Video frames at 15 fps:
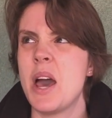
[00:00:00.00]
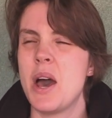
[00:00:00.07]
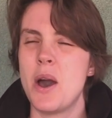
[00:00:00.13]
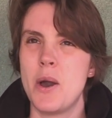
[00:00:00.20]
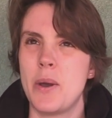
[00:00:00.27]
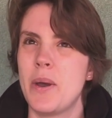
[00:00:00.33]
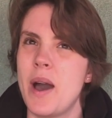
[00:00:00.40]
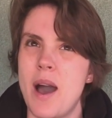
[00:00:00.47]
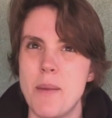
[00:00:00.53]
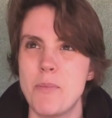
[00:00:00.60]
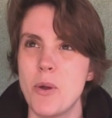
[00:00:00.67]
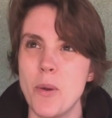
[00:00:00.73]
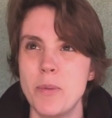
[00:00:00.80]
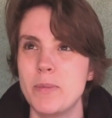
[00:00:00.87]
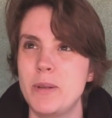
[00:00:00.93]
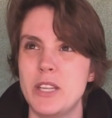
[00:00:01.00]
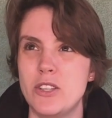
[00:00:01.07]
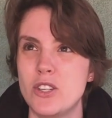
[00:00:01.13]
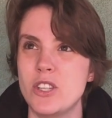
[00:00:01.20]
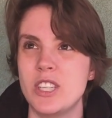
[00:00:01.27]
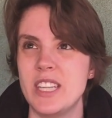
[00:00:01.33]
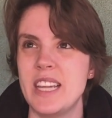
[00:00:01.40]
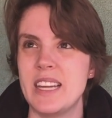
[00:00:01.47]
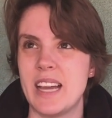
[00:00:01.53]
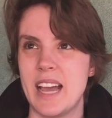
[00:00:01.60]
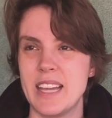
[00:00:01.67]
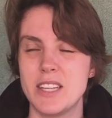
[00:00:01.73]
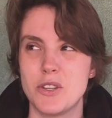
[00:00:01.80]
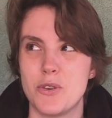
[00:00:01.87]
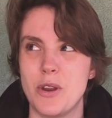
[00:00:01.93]
oh, I probably shouldn't eat
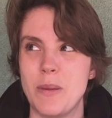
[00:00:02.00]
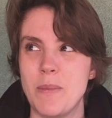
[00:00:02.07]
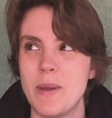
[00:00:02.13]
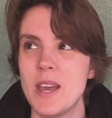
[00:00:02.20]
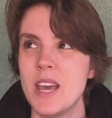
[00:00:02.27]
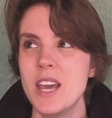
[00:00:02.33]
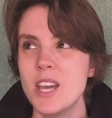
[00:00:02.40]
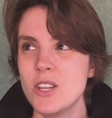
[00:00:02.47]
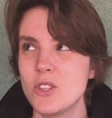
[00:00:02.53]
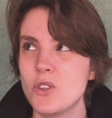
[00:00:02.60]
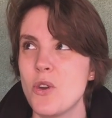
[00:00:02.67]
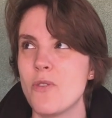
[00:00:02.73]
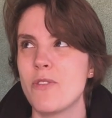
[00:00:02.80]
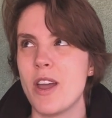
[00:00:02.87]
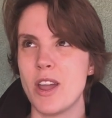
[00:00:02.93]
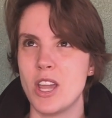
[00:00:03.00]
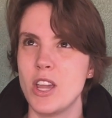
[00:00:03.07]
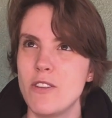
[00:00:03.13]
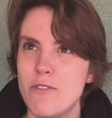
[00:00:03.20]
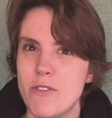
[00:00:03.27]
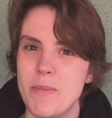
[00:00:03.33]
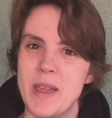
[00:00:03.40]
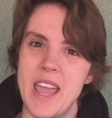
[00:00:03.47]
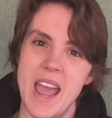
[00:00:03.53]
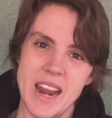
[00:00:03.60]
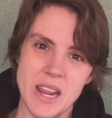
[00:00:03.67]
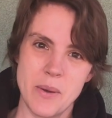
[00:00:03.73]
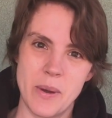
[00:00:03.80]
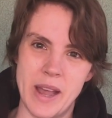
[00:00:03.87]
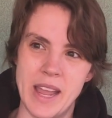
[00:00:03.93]
ice cream. It's not very good for me
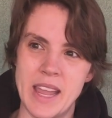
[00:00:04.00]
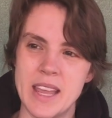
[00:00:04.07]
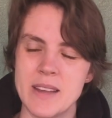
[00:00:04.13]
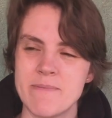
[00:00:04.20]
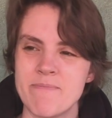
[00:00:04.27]
anyway.